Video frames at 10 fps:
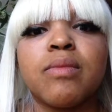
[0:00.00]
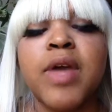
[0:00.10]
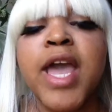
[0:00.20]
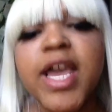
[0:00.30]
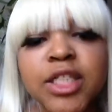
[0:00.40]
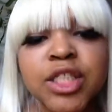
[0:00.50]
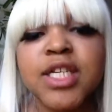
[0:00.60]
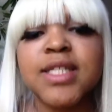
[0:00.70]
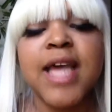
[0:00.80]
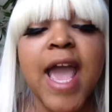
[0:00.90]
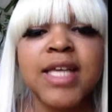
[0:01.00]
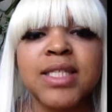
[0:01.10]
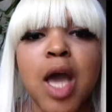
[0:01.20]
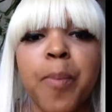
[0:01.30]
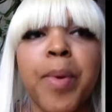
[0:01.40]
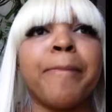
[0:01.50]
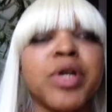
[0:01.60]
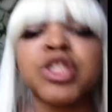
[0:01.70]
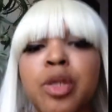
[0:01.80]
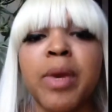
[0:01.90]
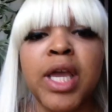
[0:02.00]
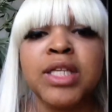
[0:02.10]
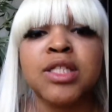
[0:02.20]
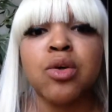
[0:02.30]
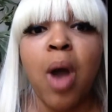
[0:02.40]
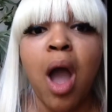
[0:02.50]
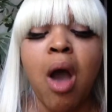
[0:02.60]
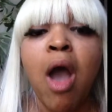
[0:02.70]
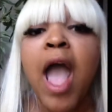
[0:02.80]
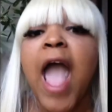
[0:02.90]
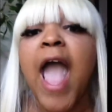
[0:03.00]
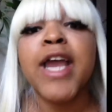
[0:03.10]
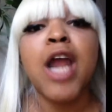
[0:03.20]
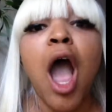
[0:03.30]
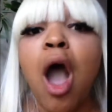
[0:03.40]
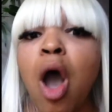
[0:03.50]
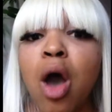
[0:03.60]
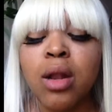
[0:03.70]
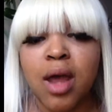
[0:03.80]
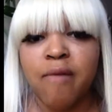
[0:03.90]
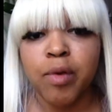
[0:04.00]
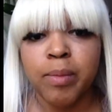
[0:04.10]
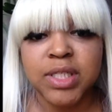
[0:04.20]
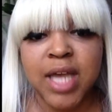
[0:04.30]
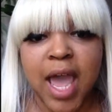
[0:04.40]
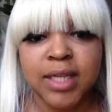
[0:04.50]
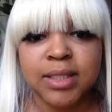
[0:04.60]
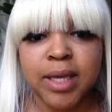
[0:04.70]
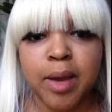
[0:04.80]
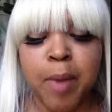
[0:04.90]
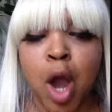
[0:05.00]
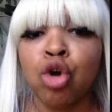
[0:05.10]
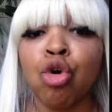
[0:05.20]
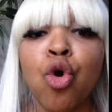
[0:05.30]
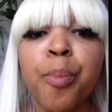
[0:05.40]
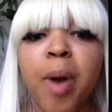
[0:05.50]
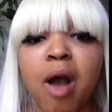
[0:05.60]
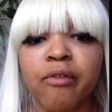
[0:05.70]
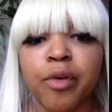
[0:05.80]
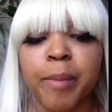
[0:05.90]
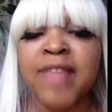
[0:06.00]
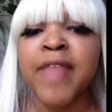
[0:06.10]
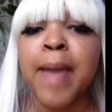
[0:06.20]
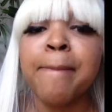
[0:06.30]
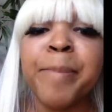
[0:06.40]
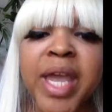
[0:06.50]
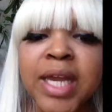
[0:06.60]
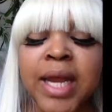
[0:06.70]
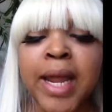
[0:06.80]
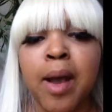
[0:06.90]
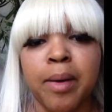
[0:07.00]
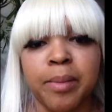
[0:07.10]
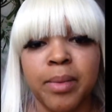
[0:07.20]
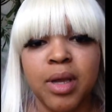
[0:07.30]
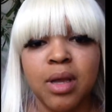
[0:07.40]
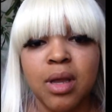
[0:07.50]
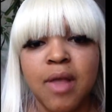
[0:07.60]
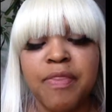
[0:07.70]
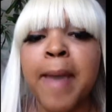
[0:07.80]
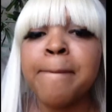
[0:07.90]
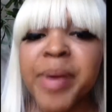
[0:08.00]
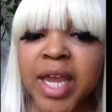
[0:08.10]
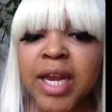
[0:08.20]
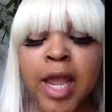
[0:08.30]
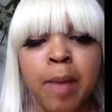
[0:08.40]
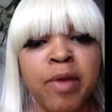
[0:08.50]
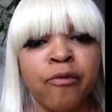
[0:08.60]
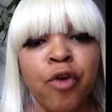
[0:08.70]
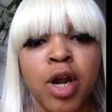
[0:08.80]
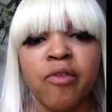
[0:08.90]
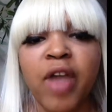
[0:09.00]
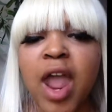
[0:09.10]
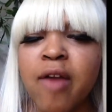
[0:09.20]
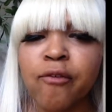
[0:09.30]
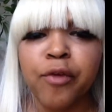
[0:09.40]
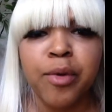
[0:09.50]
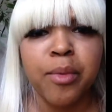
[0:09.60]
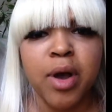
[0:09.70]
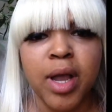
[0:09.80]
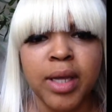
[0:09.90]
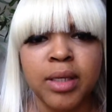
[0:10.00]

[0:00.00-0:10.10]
hitched his ass up and pushed him against the wall, and all of them attacked him, a group of them, and they beat him. They beat him in front of everyone